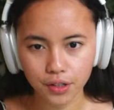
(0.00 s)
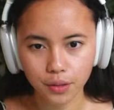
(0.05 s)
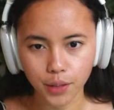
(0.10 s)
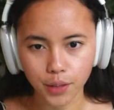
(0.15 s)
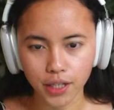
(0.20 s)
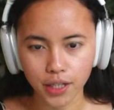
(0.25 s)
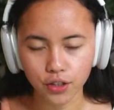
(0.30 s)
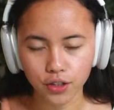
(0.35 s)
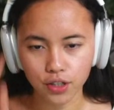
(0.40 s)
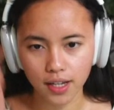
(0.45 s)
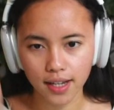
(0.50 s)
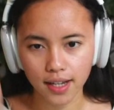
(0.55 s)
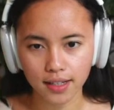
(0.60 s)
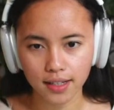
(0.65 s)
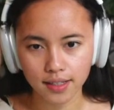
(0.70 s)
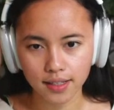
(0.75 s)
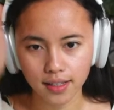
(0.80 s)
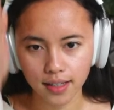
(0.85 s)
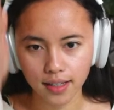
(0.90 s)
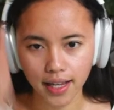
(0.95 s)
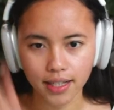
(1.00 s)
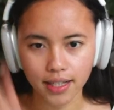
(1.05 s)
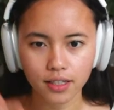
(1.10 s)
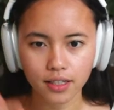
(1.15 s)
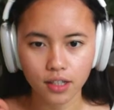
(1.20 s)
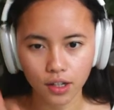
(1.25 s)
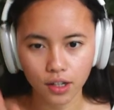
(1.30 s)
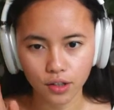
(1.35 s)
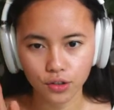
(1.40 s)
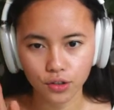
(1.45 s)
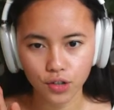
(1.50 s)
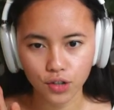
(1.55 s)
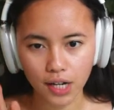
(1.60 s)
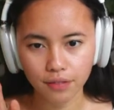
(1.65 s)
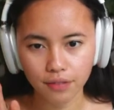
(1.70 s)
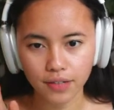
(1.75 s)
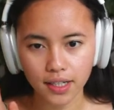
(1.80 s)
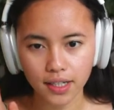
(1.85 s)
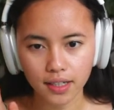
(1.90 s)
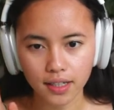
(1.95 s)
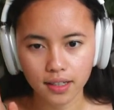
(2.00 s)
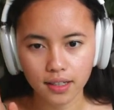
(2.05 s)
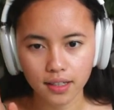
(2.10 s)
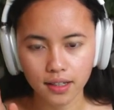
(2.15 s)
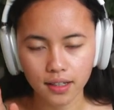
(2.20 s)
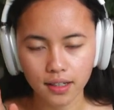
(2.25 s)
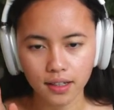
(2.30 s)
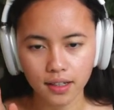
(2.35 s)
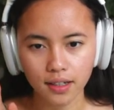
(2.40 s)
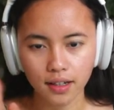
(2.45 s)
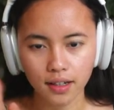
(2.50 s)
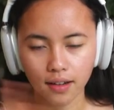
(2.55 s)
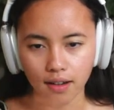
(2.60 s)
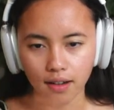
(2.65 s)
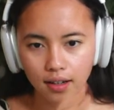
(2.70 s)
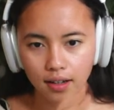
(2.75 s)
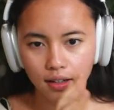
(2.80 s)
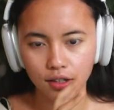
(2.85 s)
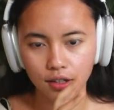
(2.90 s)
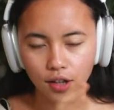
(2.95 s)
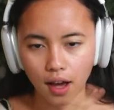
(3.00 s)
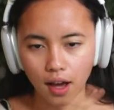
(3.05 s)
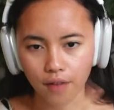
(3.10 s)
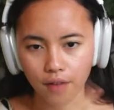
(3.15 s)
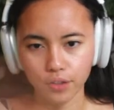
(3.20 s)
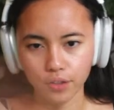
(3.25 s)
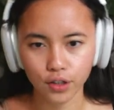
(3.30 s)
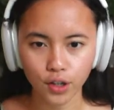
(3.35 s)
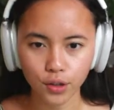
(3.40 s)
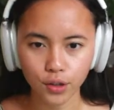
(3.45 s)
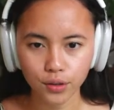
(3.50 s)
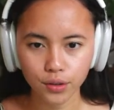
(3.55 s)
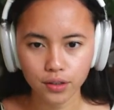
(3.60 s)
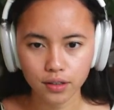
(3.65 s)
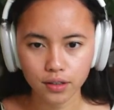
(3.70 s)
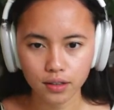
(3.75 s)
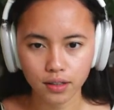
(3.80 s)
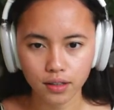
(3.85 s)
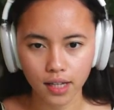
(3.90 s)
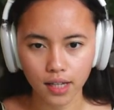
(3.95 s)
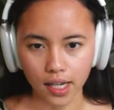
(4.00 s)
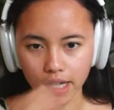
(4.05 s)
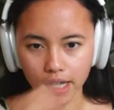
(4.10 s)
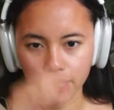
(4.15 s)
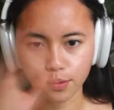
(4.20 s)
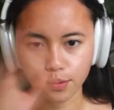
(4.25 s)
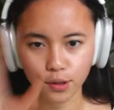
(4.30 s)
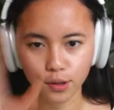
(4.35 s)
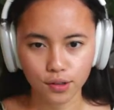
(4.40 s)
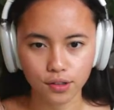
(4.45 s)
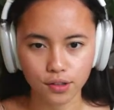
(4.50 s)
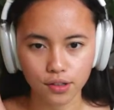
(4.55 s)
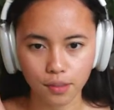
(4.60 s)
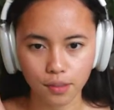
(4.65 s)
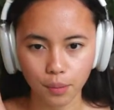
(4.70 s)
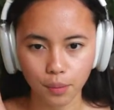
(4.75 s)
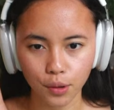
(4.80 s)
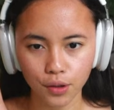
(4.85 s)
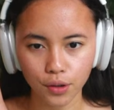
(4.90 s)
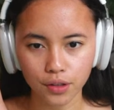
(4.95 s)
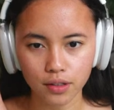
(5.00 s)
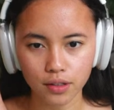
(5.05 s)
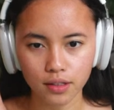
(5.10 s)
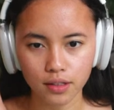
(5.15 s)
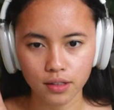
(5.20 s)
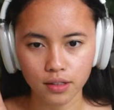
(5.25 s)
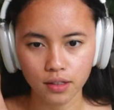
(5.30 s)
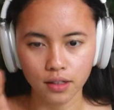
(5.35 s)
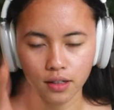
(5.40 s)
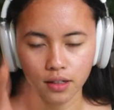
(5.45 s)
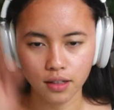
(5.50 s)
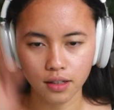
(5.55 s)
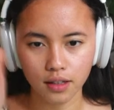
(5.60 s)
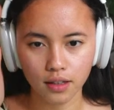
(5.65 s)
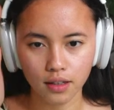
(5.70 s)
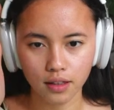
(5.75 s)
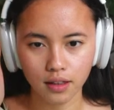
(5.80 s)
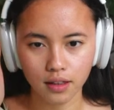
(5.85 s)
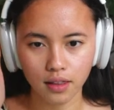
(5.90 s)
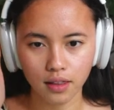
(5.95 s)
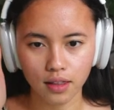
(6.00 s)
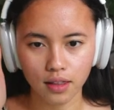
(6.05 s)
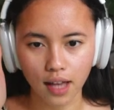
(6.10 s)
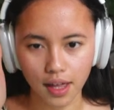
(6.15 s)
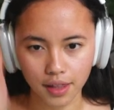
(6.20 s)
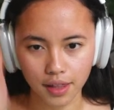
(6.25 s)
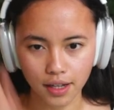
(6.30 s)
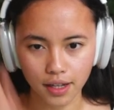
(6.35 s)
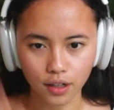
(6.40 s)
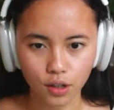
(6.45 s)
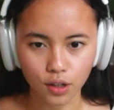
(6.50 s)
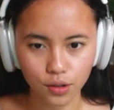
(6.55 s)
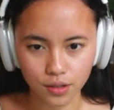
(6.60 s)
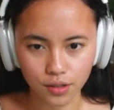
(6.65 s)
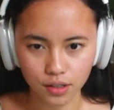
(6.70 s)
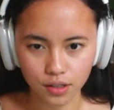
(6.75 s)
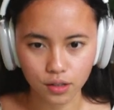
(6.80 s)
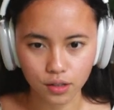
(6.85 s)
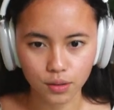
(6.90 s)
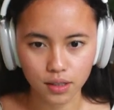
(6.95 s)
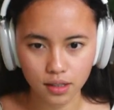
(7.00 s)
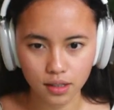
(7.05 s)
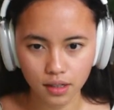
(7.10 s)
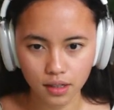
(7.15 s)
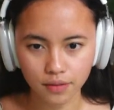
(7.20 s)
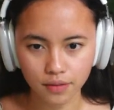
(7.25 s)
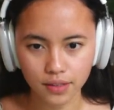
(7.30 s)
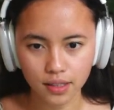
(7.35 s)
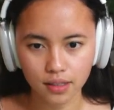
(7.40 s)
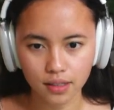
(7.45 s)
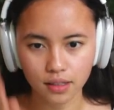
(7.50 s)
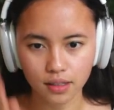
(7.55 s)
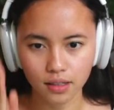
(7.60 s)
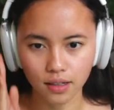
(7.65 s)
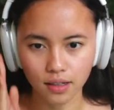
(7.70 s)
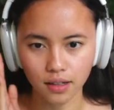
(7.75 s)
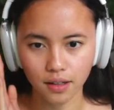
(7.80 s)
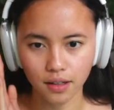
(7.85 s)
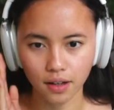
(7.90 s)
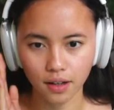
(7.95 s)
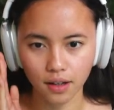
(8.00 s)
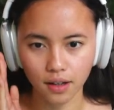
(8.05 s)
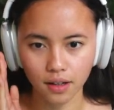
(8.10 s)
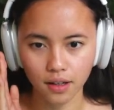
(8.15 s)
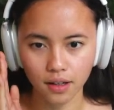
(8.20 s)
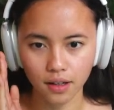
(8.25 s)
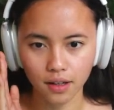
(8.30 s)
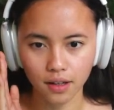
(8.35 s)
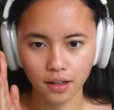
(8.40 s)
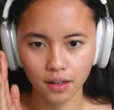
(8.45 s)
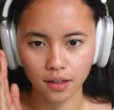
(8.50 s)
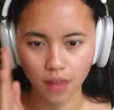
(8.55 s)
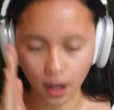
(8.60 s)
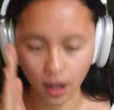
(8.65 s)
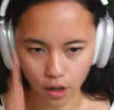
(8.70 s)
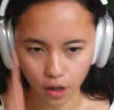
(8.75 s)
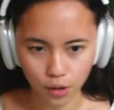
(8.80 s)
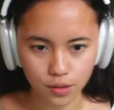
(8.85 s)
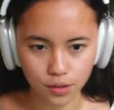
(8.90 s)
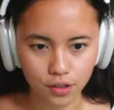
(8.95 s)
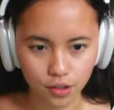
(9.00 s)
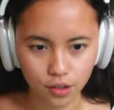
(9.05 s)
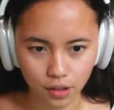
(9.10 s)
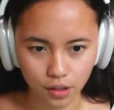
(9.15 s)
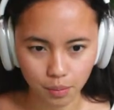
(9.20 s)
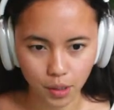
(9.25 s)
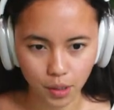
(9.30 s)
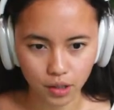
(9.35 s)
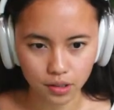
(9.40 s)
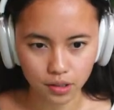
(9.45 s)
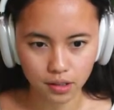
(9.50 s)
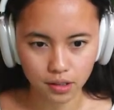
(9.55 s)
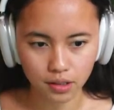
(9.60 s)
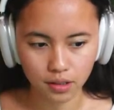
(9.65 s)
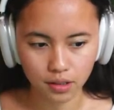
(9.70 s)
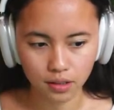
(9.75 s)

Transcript: which takes in external traffic. You have a node, it exposes the port. That then goes into a service, then goes into the pods.